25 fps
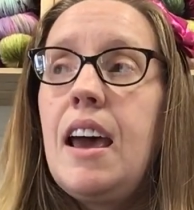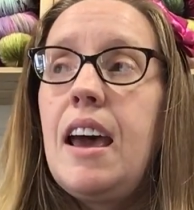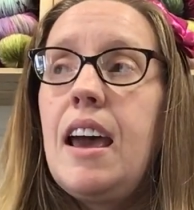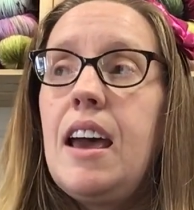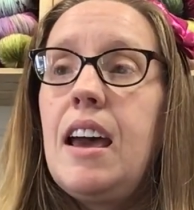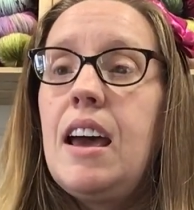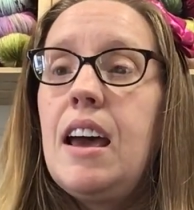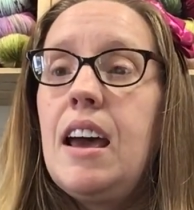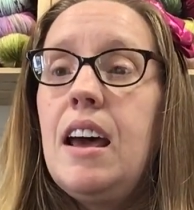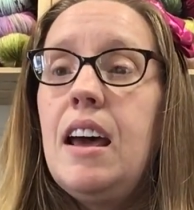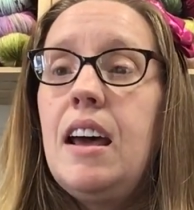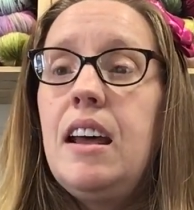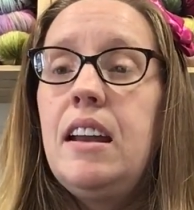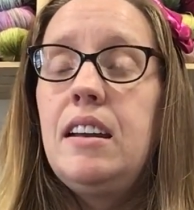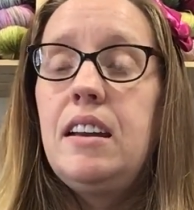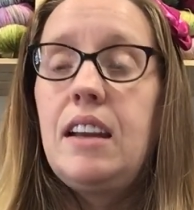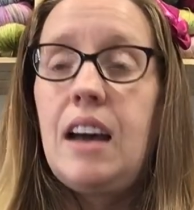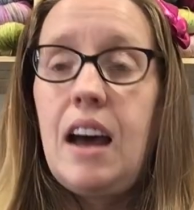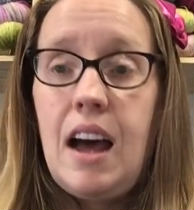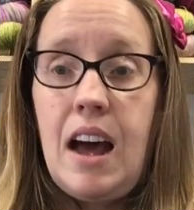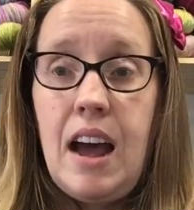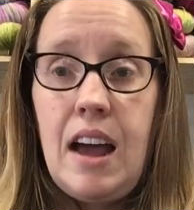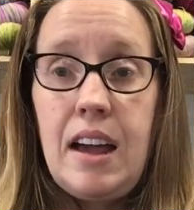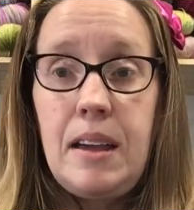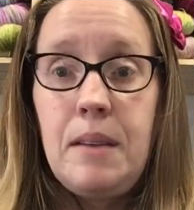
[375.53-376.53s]
and
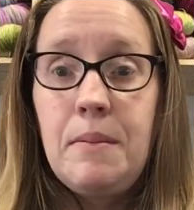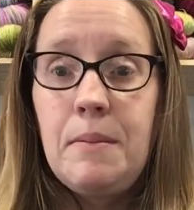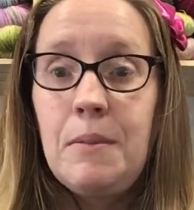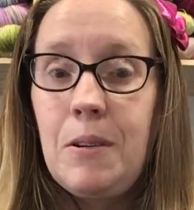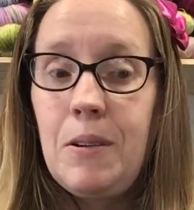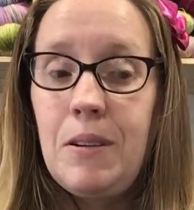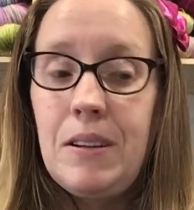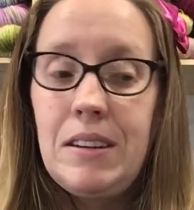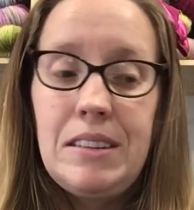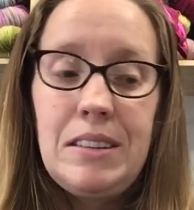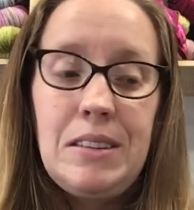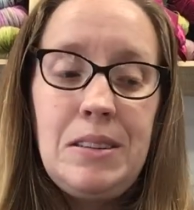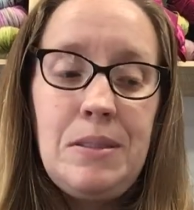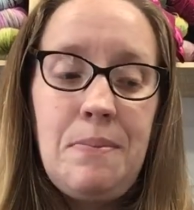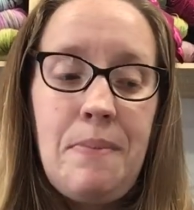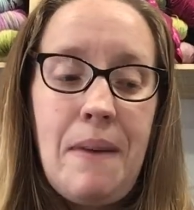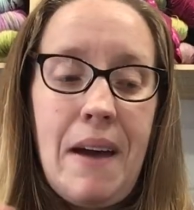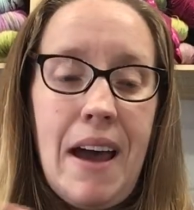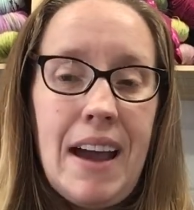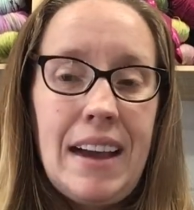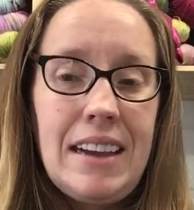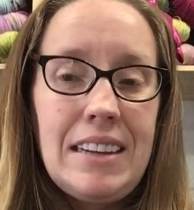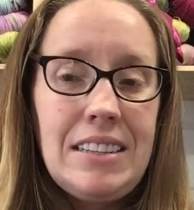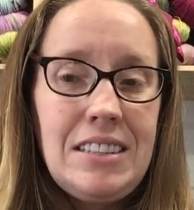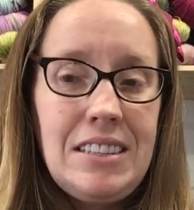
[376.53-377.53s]
I am going to
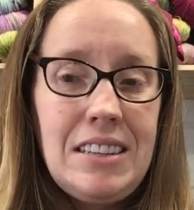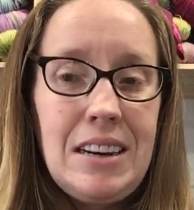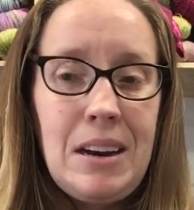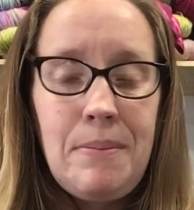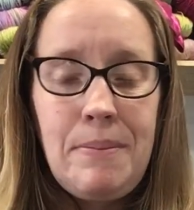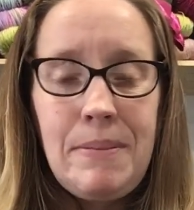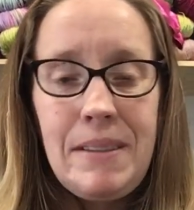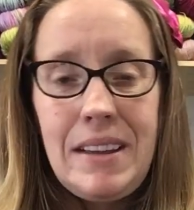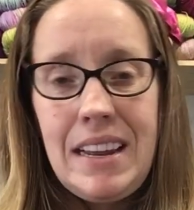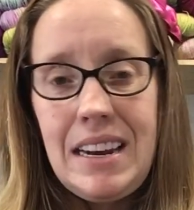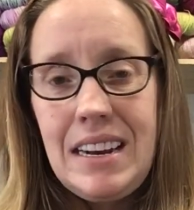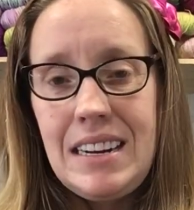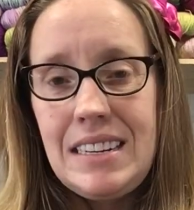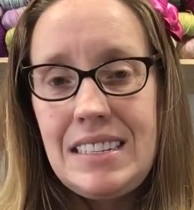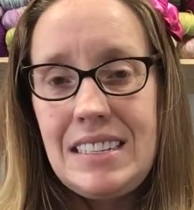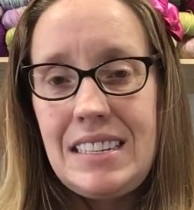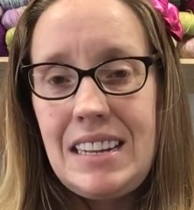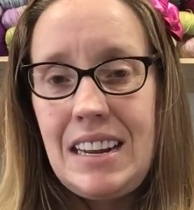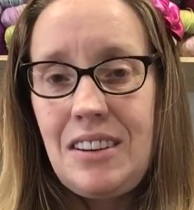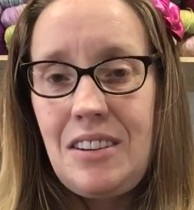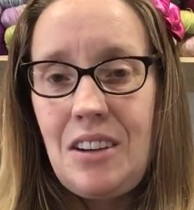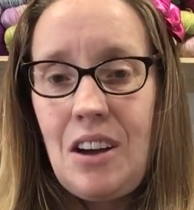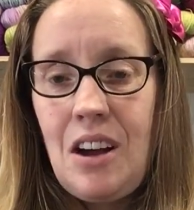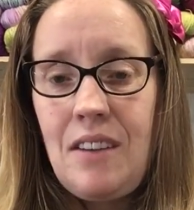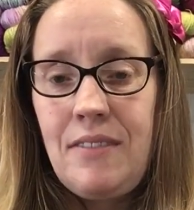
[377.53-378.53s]
package it up and get it
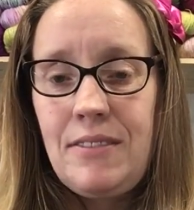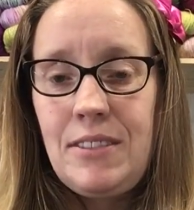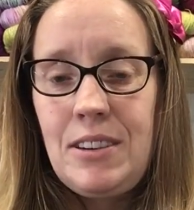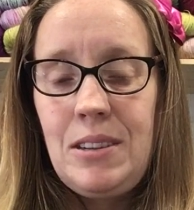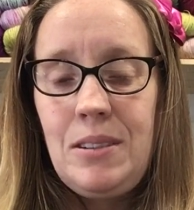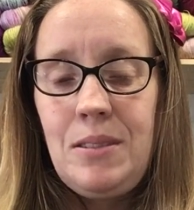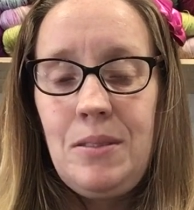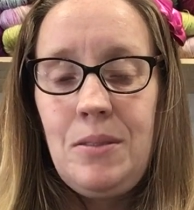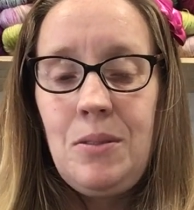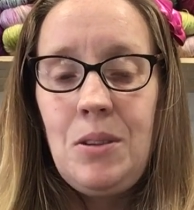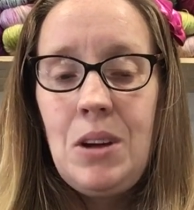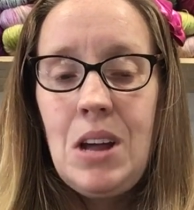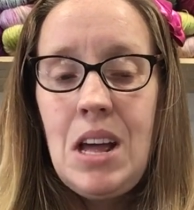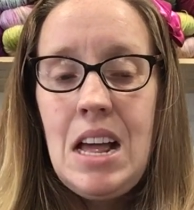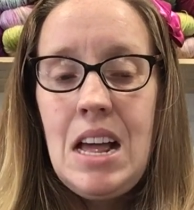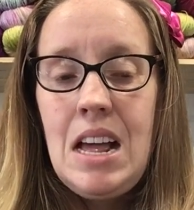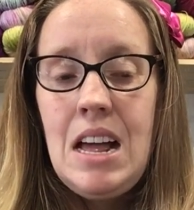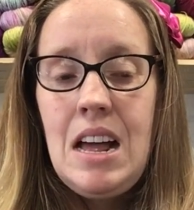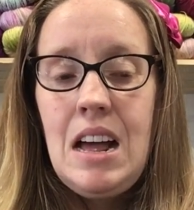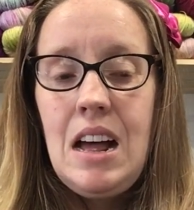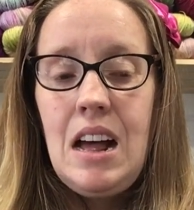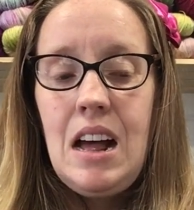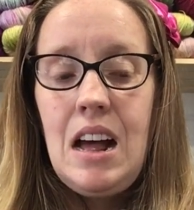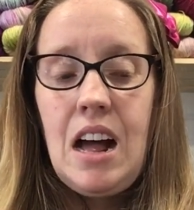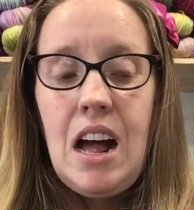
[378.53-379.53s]
sent off to
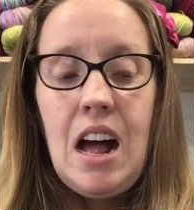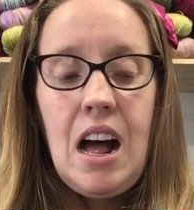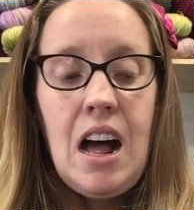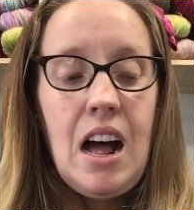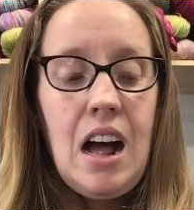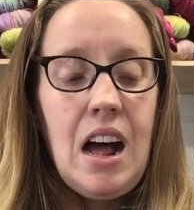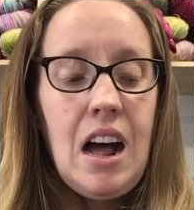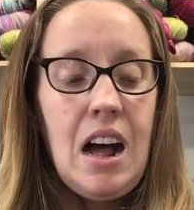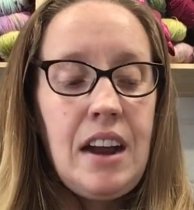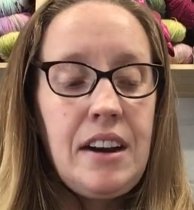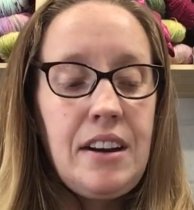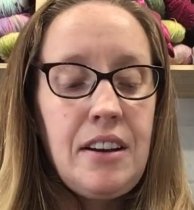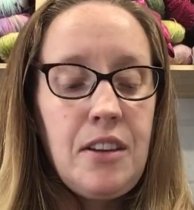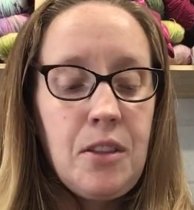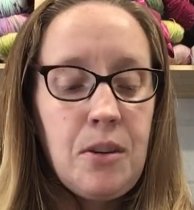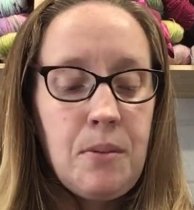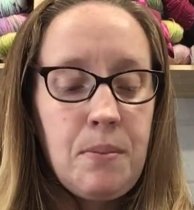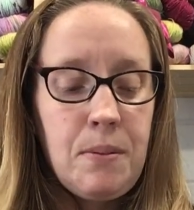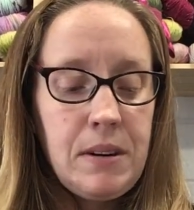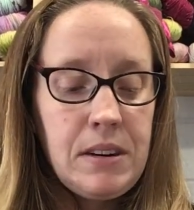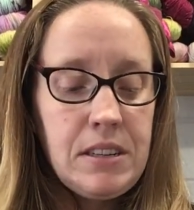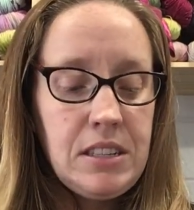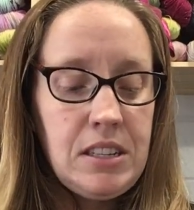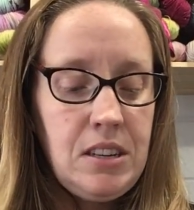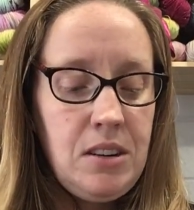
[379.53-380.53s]
uh, another
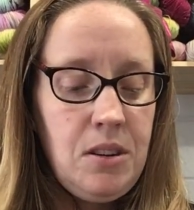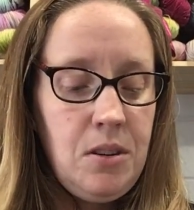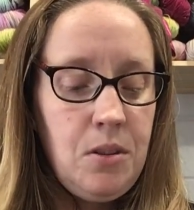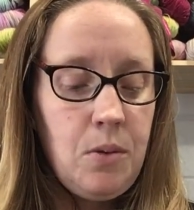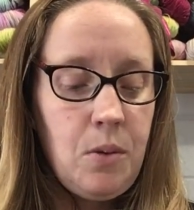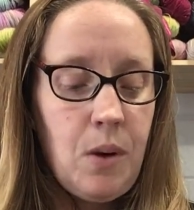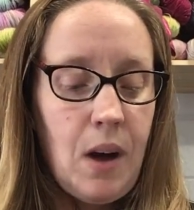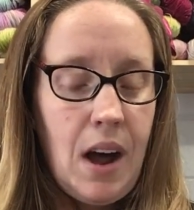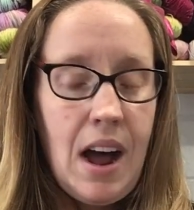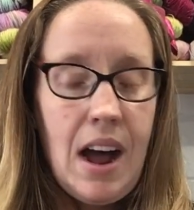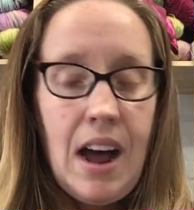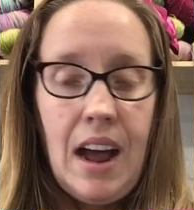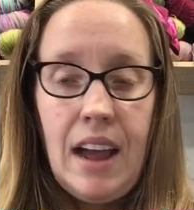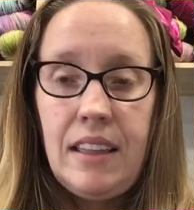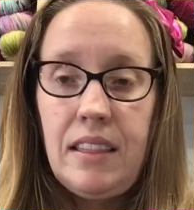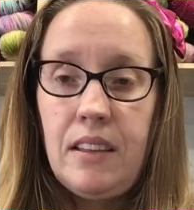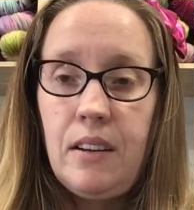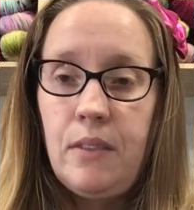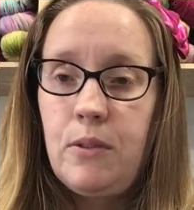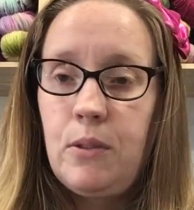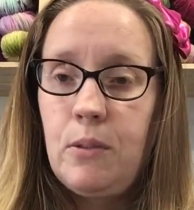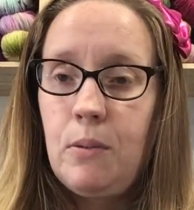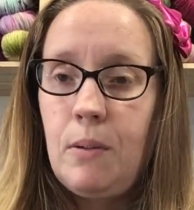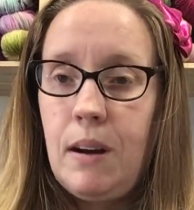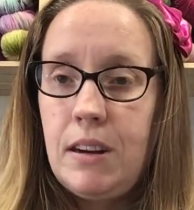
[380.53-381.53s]
person who I
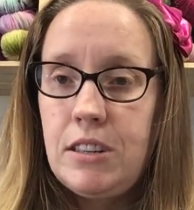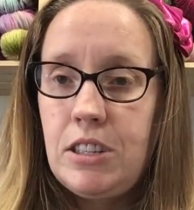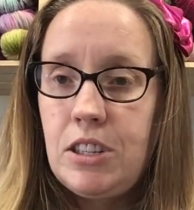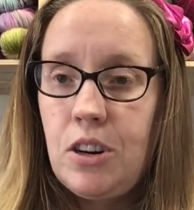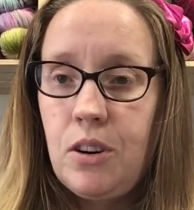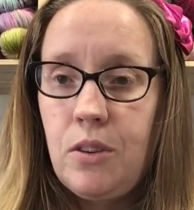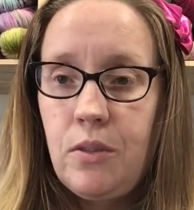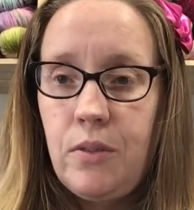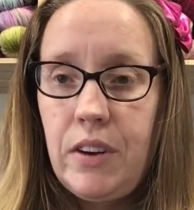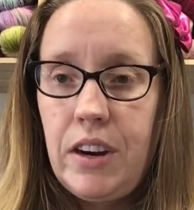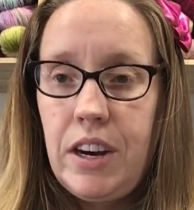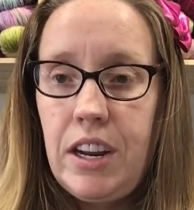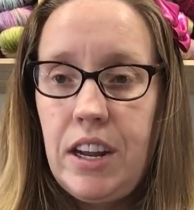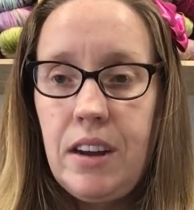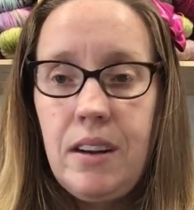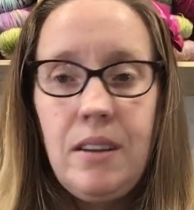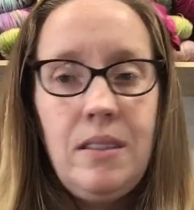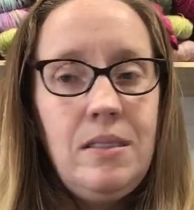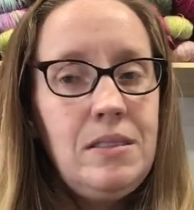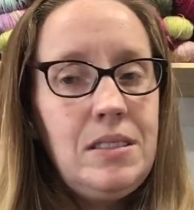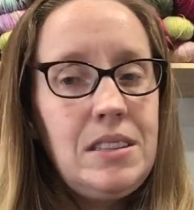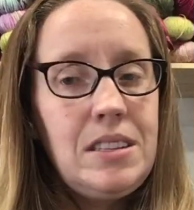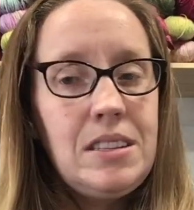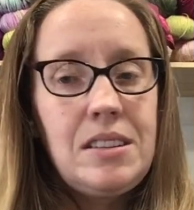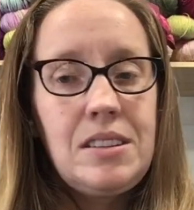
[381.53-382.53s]
love to watch her
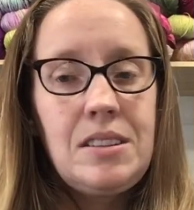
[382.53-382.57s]
videos.